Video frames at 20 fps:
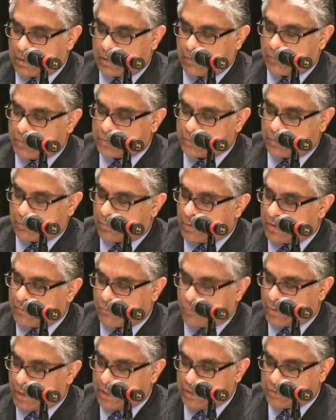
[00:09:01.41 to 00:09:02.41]
Can you give us a
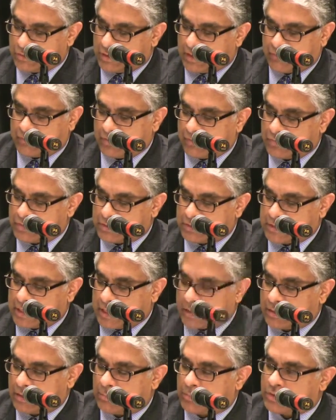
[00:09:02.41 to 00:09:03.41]
rough range? You don't have to give us
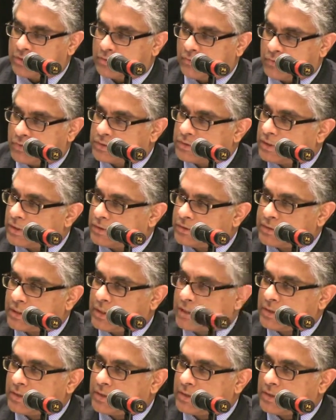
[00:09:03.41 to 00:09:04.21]
exact numbers of your sales